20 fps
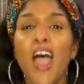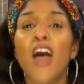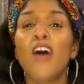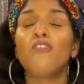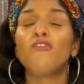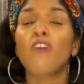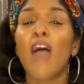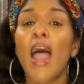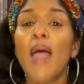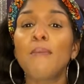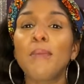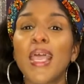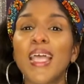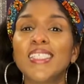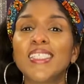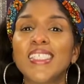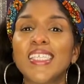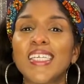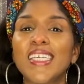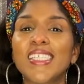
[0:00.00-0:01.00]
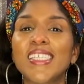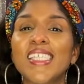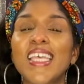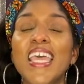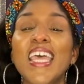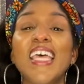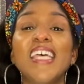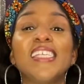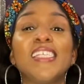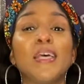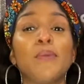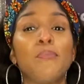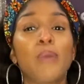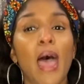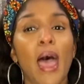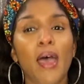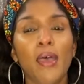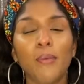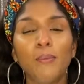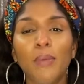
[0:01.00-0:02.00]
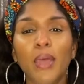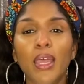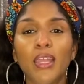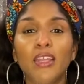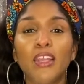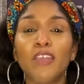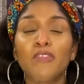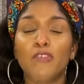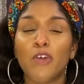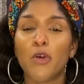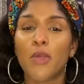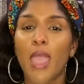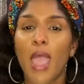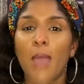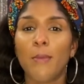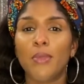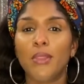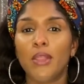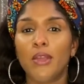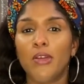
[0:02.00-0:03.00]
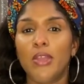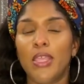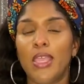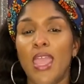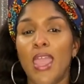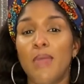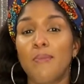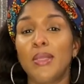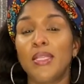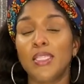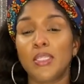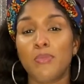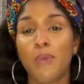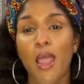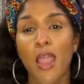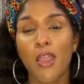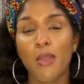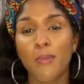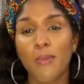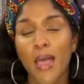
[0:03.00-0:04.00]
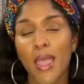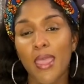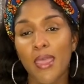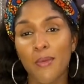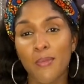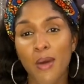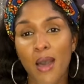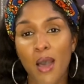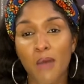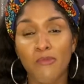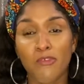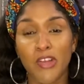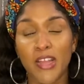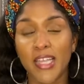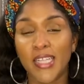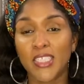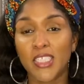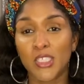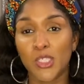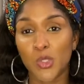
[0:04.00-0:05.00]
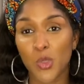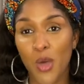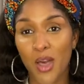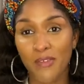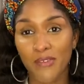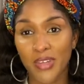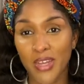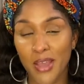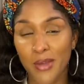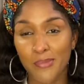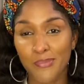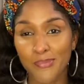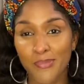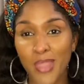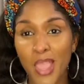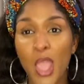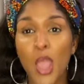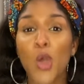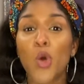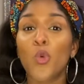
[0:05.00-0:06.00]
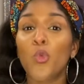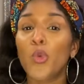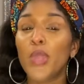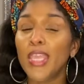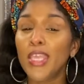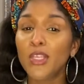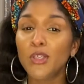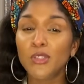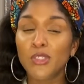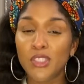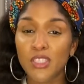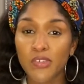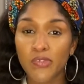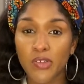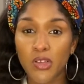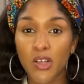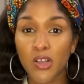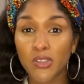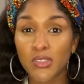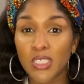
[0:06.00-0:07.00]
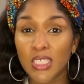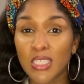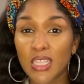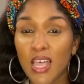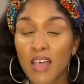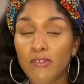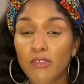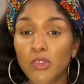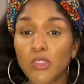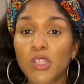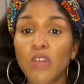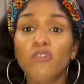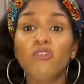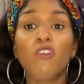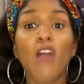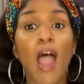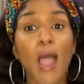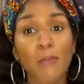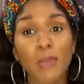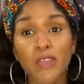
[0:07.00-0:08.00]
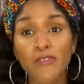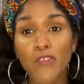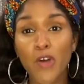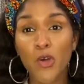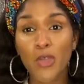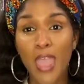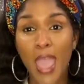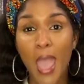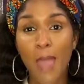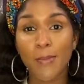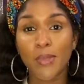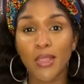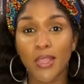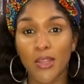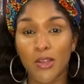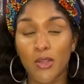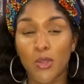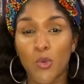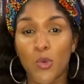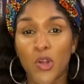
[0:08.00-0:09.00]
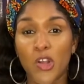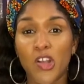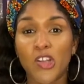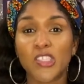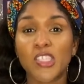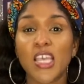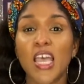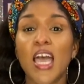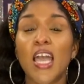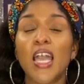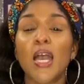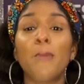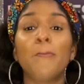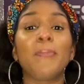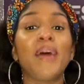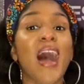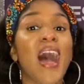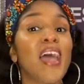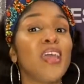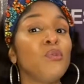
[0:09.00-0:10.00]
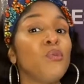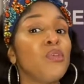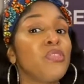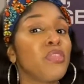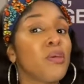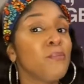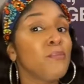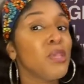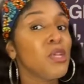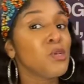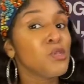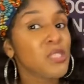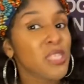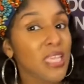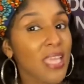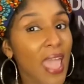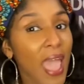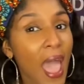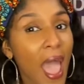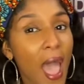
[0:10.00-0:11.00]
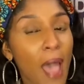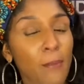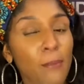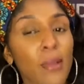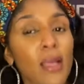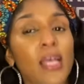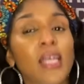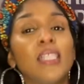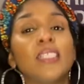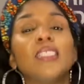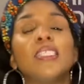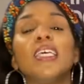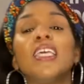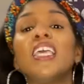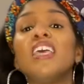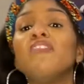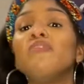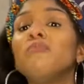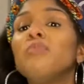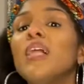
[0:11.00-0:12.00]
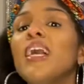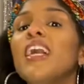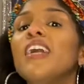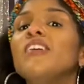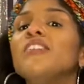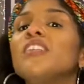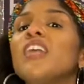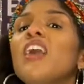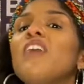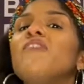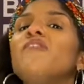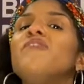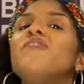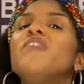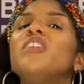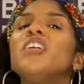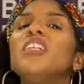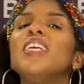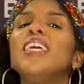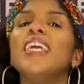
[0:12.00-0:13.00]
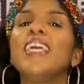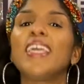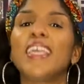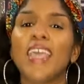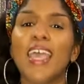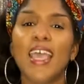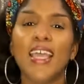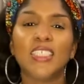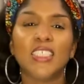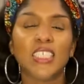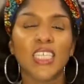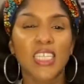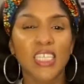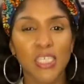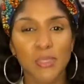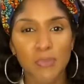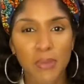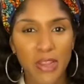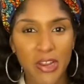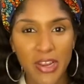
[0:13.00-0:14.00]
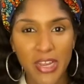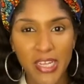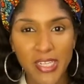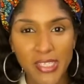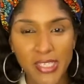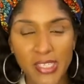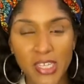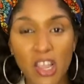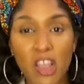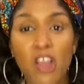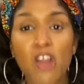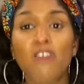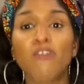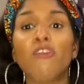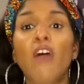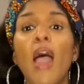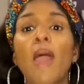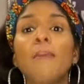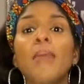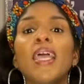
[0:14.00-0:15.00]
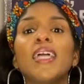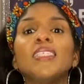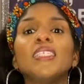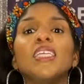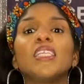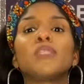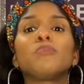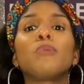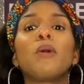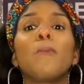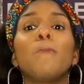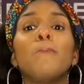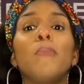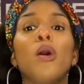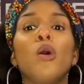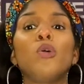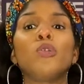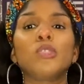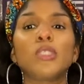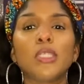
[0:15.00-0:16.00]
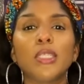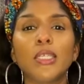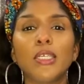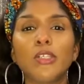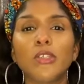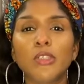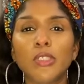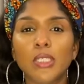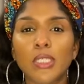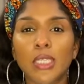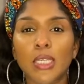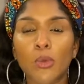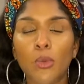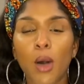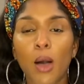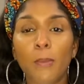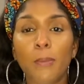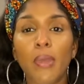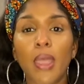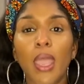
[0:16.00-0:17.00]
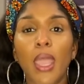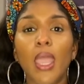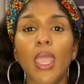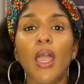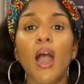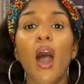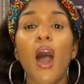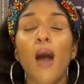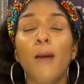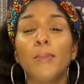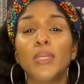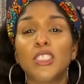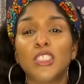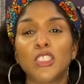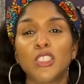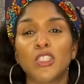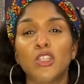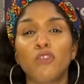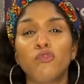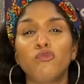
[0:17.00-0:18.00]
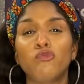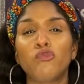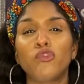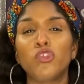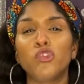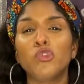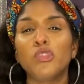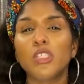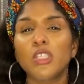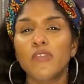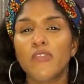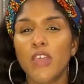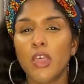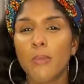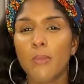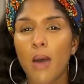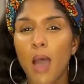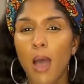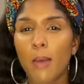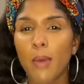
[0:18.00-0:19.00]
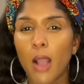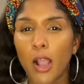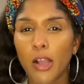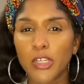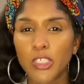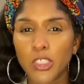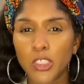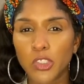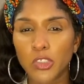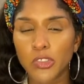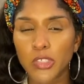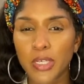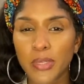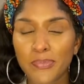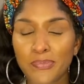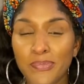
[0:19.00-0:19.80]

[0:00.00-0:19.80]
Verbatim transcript: Rhyme Antics is a patent pending vocabulary game inspired by hip hop for ages 12 and up. We use difficulty levels of rhyming vocabulary words combined with a music app to give players a fully engaged experience. Rhyme Antics promotes literacy while paying homage to the roots of hip hop artistry.